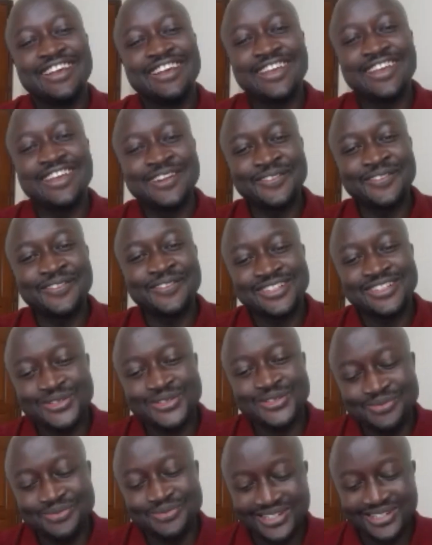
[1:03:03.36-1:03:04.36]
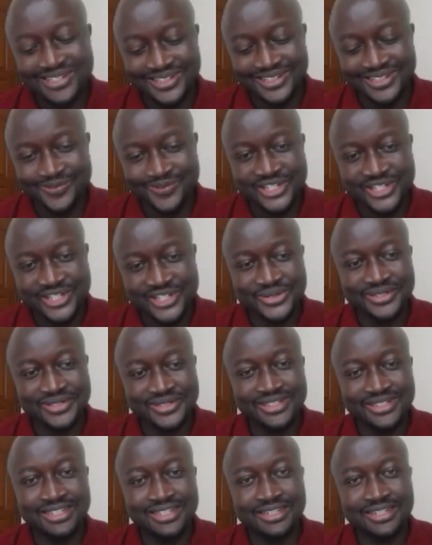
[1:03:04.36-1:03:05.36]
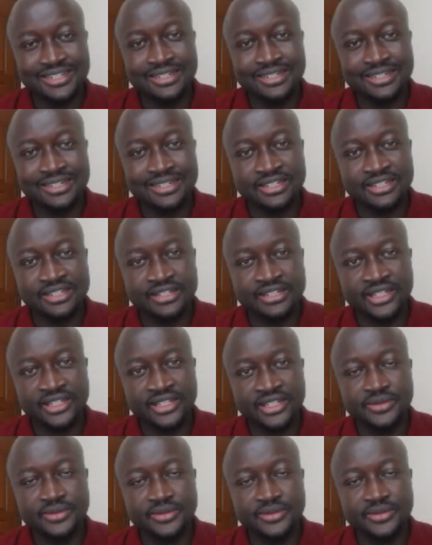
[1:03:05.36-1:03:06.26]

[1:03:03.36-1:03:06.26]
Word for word: anyway, so back to the question. Uh,